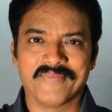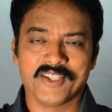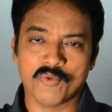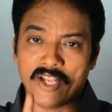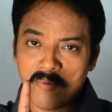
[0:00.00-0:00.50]

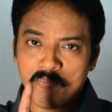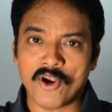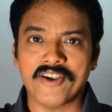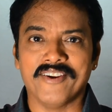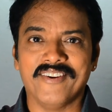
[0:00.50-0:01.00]
Very
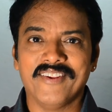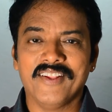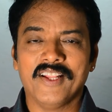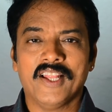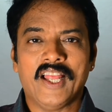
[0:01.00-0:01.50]
important.
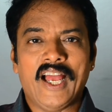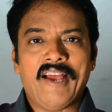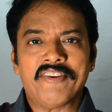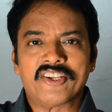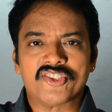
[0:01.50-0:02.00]

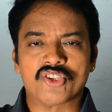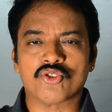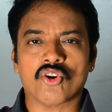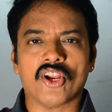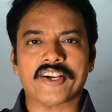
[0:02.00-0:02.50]
Having a 6
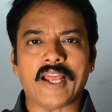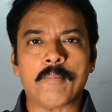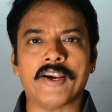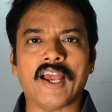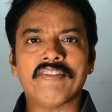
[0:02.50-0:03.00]
o'clock
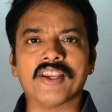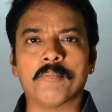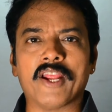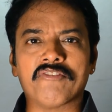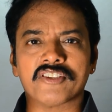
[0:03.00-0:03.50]
tablet, having a
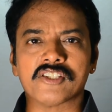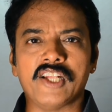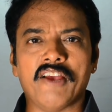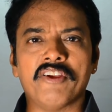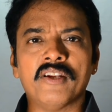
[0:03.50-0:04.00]
breakfast is
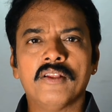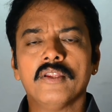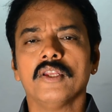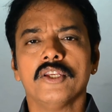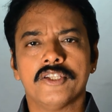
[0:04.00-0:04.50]
11,
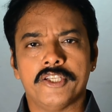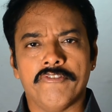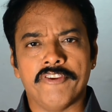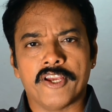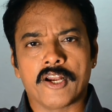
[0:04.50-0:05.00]

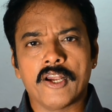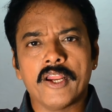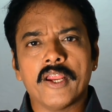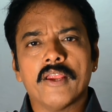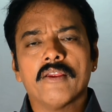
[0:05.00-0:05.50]

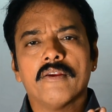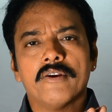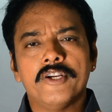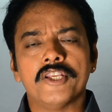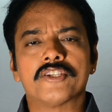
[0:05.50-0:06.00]
severely
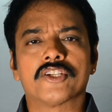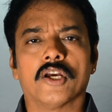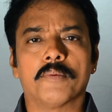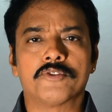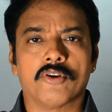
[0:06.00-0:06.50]

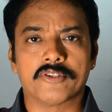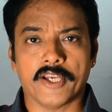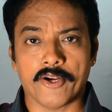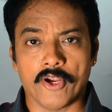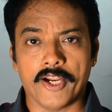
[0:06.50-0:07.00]
disturbs your
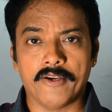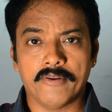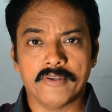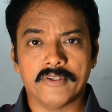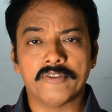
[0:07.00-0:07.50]
thyroid
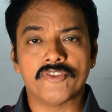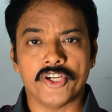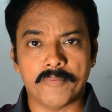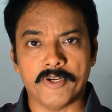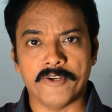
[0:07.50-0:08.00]

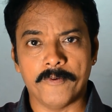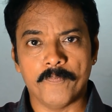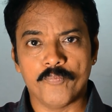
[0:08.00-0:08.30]
treatment.